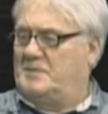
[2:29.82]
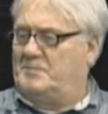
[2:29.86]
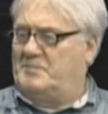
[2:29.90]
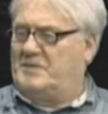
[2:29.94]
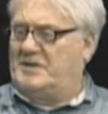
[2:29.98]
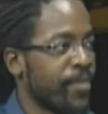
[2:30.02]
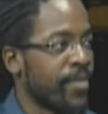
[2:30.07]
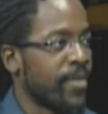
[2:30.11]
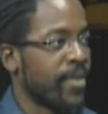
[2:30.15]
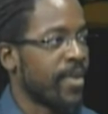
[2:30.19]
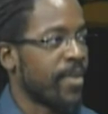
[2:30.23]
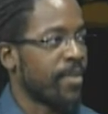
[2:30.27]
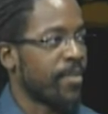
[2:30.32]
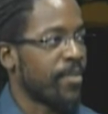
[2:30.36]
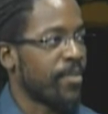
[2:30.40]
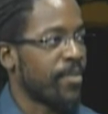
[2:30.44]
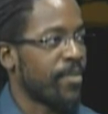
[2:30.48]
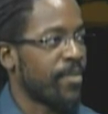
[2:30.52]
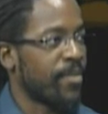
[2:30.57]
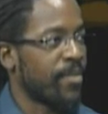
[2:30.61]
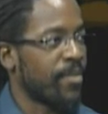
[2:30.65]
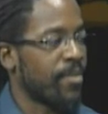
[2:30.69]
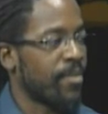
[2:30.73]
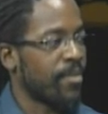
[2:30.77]

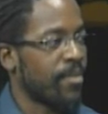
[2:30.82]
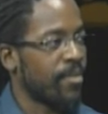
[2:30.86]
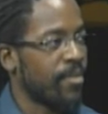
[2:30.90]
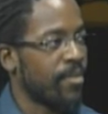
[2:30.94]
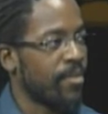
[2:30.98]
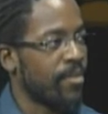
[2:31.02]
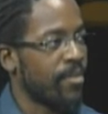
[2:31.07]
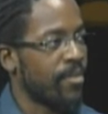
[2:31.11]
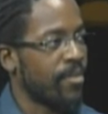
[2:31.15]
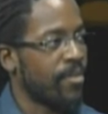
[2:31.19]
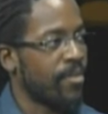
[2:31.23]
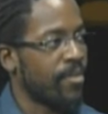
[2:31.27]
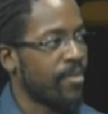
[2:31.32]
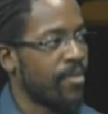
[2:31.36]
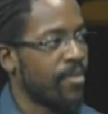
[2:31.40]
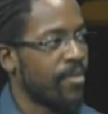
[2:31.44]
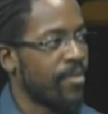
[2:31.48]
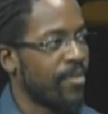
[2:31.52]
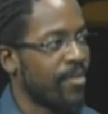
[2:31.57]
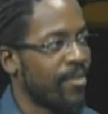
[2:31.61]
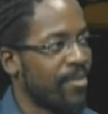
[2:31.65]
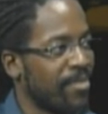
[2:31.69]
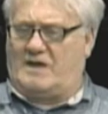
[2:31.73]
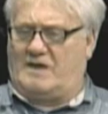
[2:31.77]
Because
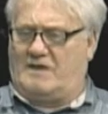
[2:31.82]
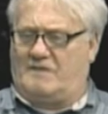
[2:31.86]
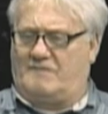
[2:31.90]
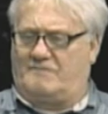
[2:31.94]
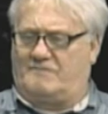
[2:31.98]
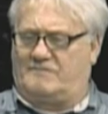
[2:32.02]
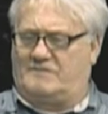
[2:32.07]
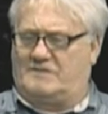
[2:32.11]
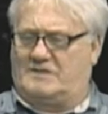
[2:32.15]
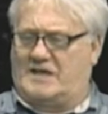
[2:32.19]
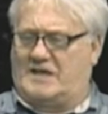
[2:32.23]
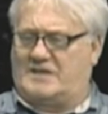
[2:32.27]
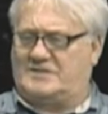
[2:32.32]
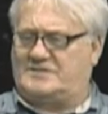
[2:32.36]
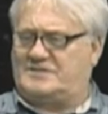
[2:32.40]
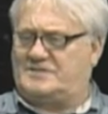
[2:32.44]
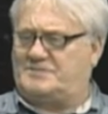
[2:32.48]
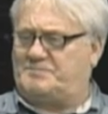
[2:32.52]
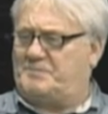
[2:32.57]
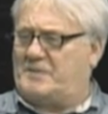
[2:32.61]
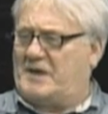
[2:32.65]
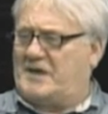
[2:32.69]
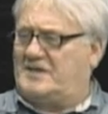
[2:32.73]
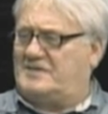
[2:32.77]
you have less
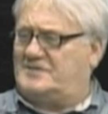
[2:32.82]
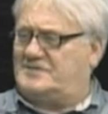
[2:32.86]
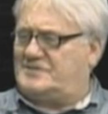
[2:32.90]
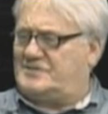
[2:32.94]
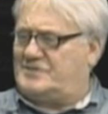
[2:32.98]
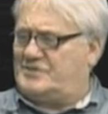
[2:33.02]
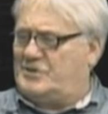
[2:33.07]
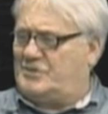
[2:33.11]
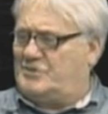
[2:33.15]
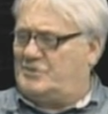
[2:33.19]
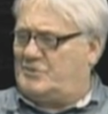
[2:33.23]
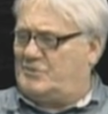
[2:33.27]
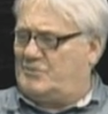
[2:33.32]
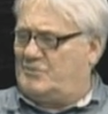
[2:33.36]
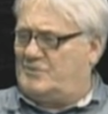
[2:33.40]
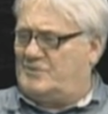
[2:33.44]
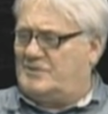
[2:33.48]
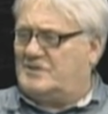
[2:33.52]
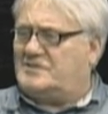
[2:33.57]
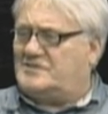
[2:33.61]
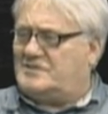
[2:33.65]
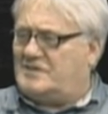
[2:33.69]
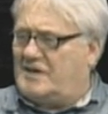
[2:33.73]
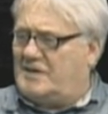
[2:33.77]
space to do
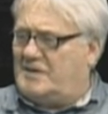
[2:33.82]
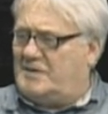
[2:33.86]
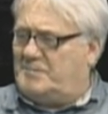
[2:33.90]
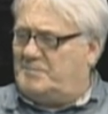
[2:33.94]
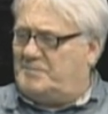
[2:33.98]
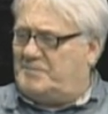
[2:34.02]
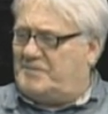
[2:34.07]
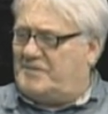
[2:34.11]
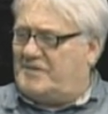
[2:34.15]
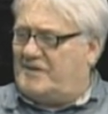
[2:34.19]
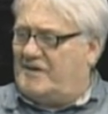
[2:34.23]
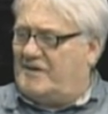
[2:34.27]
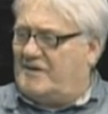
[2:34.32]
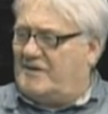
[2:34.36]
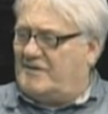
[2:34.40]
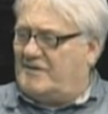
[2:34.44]
the same thing.